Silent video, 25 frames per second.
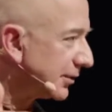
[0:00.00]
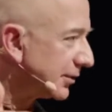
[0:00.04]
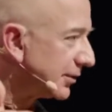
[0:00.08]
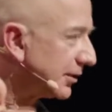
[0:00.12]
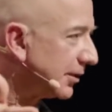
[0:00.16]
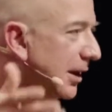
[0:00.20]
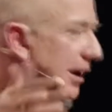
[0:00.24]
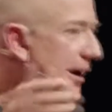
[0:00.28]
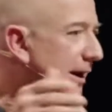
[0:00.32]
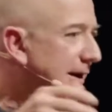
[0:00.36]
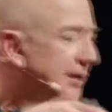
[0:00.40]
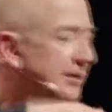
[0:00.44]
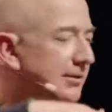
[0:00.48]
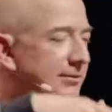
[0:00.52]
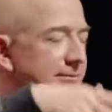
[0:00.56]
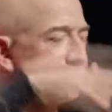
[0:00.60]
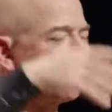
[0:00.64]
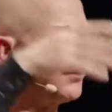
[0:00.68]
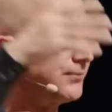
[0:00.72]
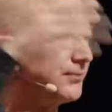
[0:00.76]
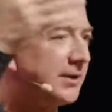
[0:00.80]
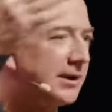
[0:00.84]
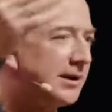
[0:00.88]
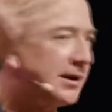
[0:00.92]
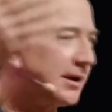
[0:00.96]
clock. It
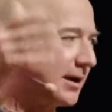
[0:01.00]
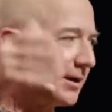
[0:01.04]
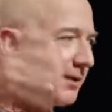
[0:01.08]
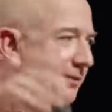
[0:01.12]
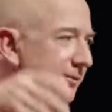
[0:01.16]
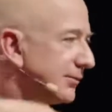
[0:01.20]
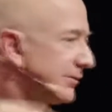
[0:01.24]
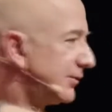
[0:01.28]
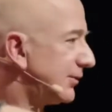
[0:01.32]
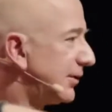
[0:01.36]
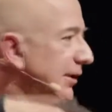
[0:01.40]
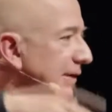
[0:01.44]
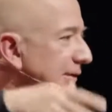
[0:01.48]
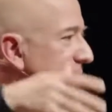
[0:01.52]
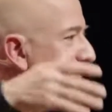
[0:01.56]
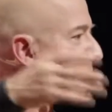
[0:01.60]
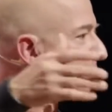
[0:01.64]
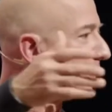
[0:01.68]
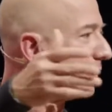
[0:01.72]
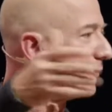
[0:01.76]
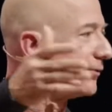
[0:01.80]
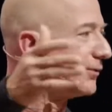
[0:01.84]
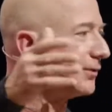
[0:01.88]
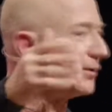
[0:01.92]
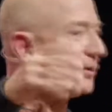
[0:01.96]
kind of ticks
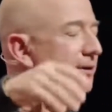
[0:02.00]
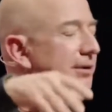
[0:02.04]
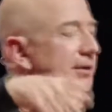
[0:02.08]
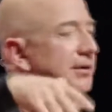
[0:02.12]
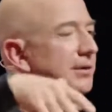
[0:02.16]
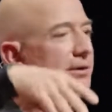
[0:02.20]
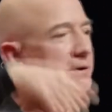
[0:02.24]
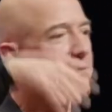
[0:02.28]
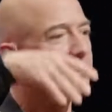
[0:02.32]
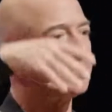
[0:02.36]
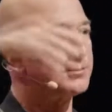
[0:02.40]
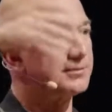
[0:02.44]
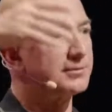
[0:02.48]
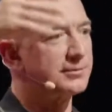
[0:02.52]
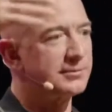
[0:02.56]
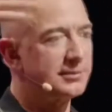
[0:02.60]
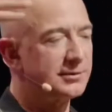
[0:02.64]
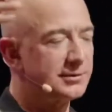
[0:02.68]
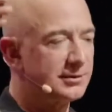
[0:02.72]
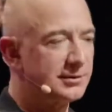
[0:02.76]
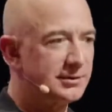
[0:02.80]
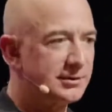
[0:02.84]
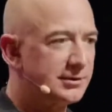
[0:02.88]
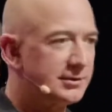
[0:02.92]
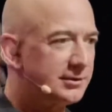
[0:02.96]
once a year and
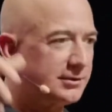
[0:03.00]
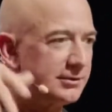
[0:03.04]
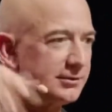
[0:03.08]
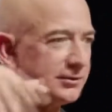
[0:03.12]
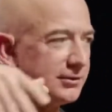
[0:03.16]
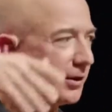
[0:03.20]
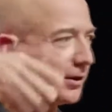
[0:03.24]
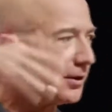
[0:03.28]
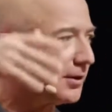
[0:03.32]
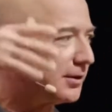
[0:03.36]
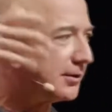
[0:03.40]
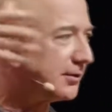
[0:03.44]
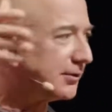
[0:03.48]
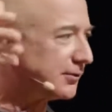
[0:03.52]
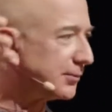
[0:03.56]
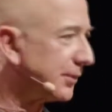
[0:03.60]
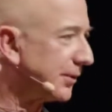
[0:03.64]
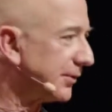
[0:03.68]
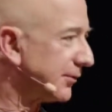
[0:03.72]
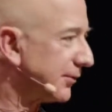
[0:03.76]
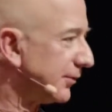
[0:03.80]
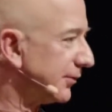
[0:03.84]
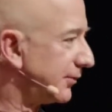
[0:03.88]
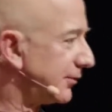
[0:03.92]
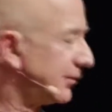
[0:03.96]
dongs
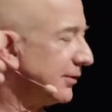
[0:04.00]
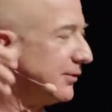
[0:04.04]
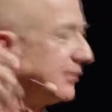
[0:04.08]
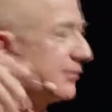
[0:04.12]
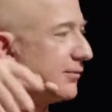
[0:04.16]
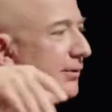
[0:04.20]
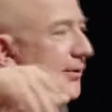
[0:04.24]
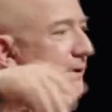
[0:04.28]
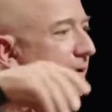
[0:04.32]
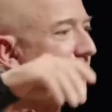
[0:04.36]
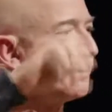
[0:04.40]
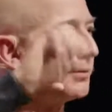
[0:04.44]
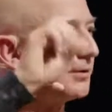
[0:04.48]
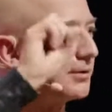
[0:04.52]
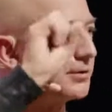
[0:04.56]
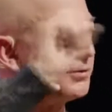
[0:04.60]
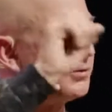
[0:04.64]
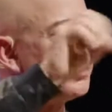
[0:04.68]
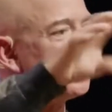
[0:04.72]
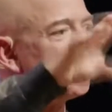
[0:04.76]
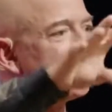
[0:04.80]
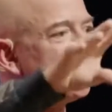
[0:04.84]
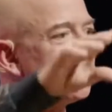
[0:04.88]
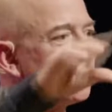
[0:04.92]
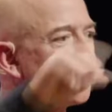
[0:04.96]
once a century, and the
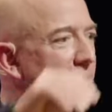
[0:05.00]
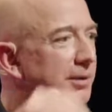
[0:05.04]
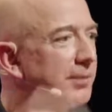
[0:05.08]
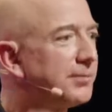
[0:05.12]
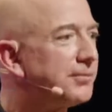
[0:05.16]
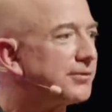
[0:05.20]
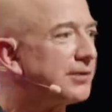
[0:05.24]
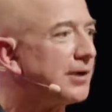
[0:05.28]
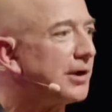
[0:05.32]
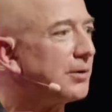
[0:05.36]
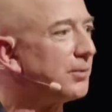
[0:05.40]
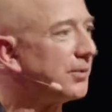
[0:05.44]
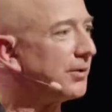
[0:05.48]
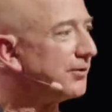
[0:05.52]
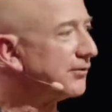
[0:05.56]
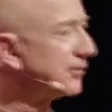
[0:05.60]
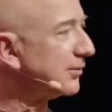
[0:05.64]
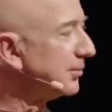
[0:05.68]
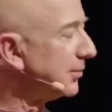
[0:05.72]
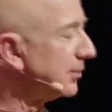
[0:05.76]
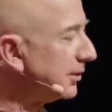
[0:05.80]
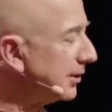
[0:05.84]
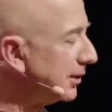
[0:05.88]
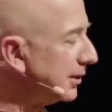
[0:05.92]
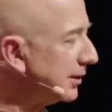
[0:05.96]
cuckoo comes out once
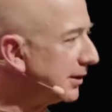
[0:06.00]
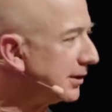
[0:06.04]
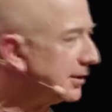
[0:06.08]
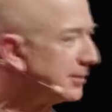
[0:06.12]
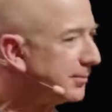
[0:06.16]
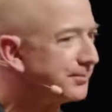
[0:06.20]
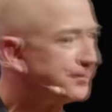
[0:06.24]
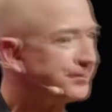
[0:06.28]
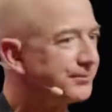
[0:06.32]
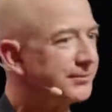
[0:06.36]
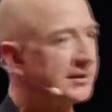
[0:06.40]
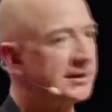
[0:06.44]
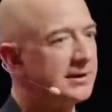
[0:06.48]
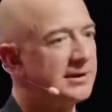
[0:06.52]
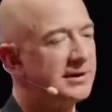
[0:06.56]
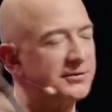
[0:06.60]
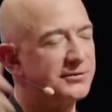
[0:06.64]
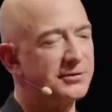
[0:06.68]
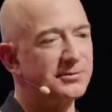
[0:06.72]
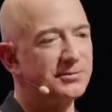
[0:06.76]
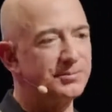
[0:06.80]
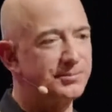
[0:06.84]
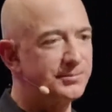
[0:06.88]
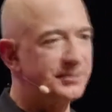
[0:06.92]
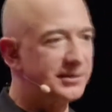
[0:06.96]
a millennium.
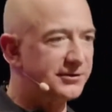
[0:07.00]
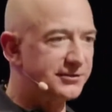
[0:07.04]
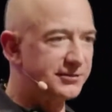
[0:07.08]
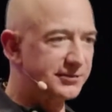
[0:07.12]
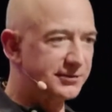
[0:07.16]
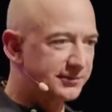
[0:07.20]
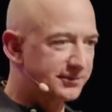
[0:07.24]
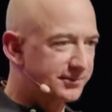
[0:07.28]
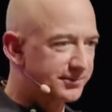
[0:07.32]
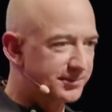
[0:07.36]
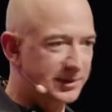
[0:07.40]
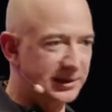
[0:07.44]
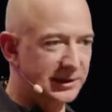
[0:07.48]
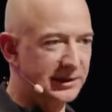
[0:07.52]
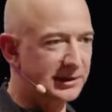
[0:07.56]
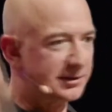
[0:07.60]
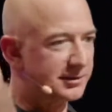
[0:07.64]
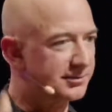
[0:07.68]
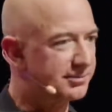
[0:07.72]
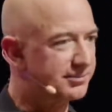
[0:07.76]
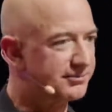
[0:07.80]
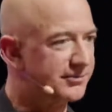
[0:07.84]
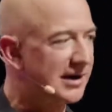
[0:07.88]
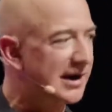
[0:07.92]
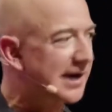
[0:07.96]
It's a
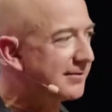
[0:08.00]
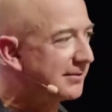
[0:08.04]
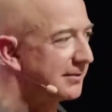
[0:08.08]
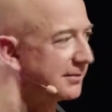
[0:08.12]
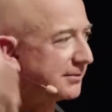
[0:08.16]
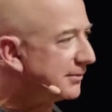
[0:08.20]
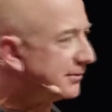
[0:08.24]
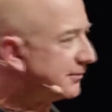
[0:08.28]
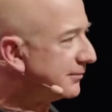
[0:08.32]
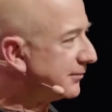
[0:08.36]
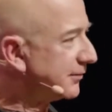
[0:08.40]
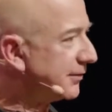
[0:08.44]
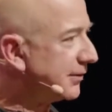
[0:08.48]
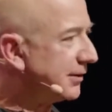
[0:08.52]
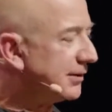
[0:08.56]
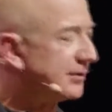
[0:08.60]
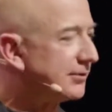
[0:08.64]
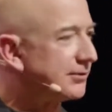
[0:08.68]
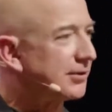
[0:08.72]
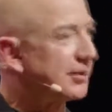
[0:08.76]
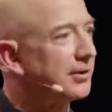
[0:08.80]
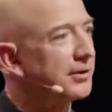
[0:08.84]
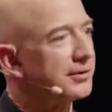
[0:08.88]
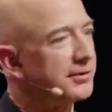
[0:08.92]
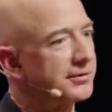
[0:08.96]
big 500-foot
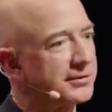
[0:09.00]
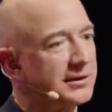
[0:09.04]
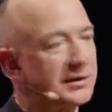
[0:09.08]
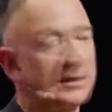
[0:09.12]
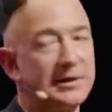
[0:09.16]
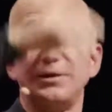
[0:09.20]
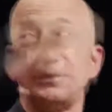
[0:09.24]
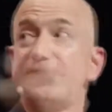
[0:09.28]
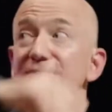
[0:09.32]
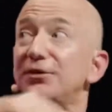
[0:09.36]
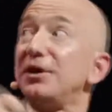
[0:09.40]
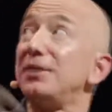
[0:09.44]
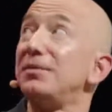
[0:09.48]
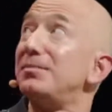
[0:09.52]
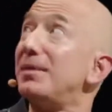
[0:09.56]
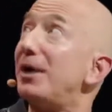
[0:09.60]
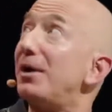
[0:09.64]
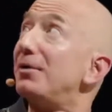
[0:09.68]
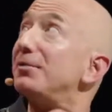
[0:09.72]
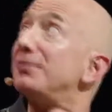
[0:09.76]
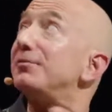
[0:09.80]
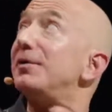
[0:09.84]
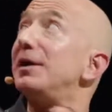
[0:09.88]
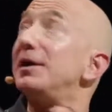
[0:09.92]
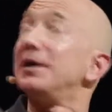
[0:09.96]
tall thing inside a
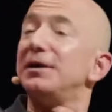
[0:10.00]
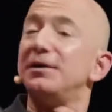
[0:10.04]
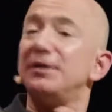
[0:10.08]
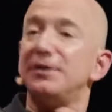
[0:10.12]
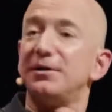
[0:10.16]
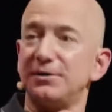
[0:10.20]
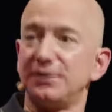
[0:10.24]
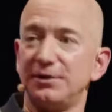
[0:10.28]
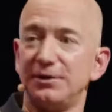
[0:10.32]
mountain right here.